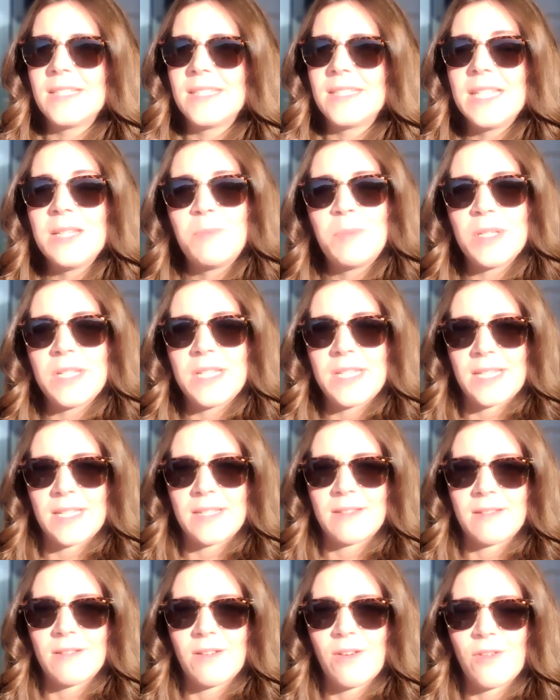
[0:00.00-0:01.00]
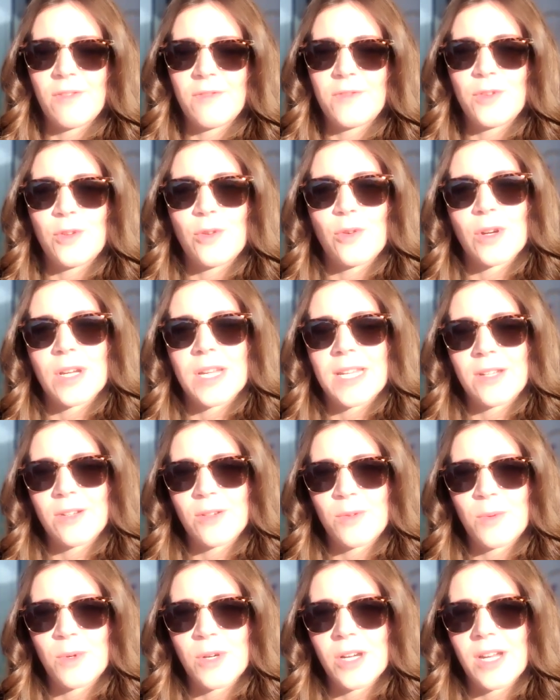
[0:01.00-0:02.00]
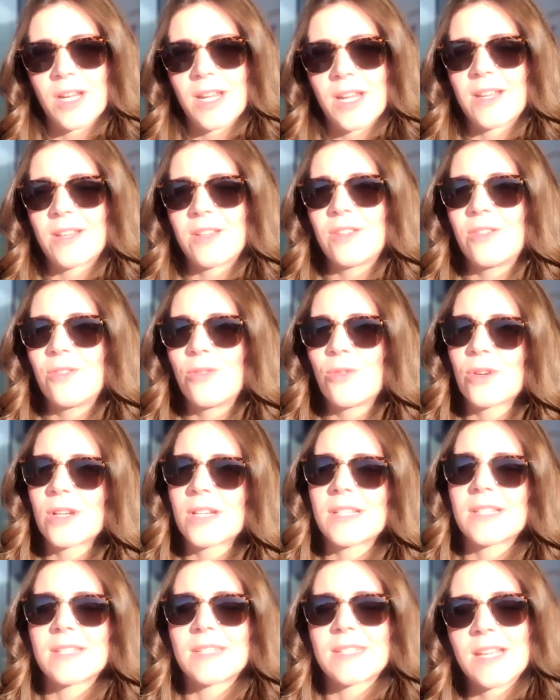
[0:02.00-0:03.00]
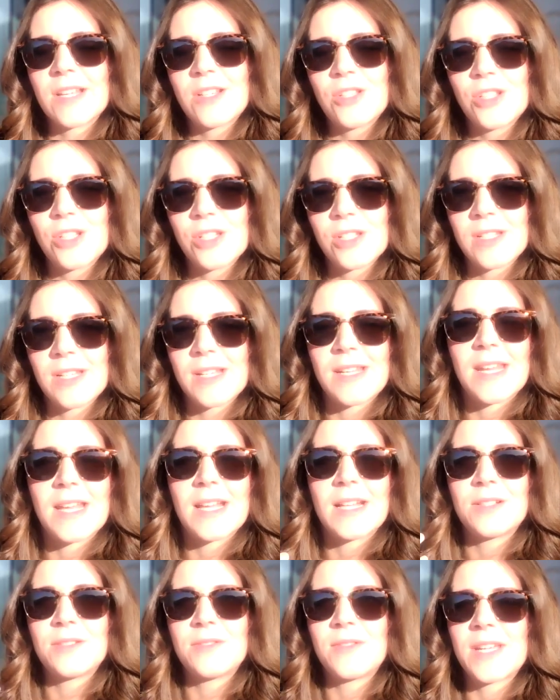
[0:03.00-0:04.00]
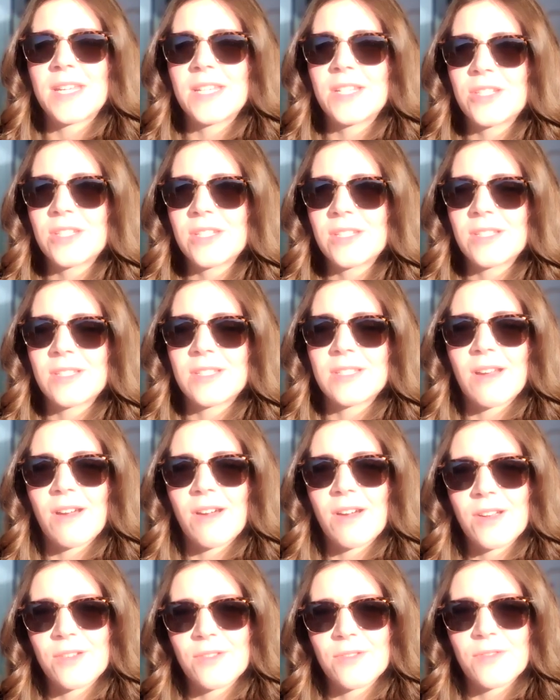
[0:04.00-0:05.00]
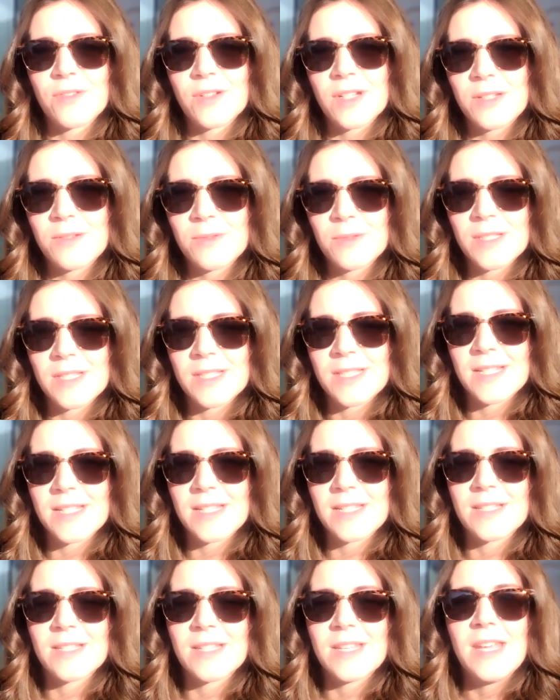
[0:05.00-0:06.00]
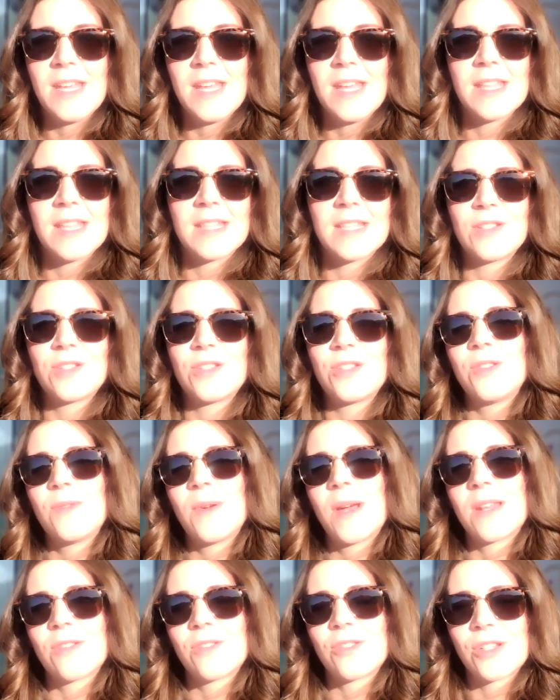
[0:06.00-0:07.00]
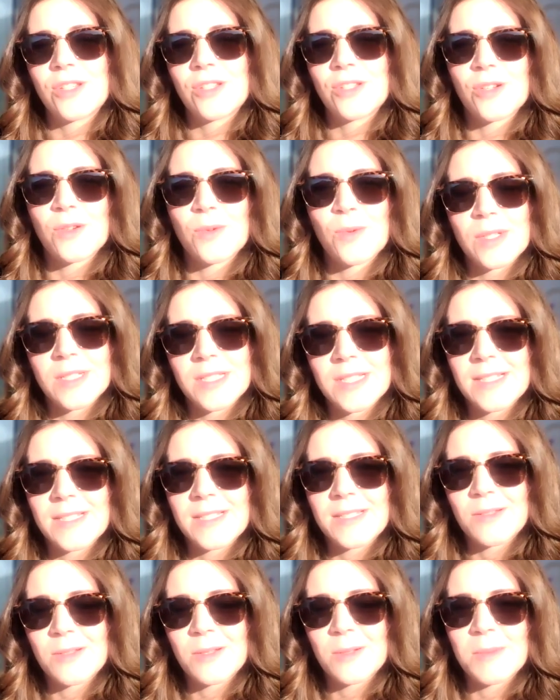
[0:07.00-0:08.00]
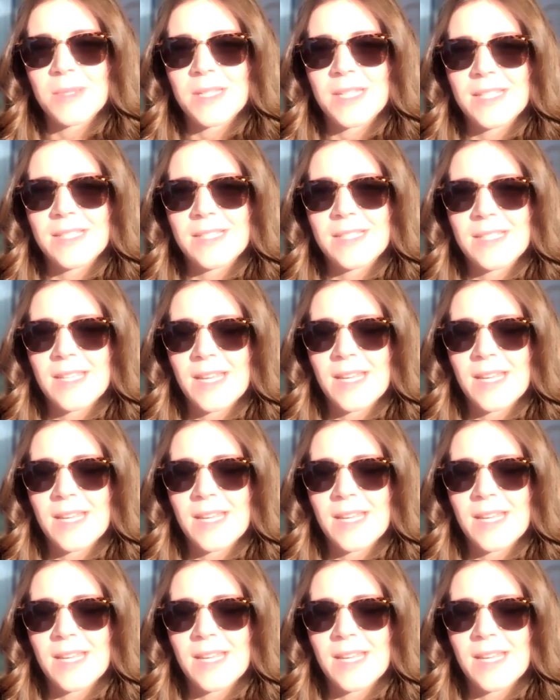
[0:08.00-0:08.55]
deepening of your inner work and your ascension and elevation to higher frequencies. These new energies are wanting to come in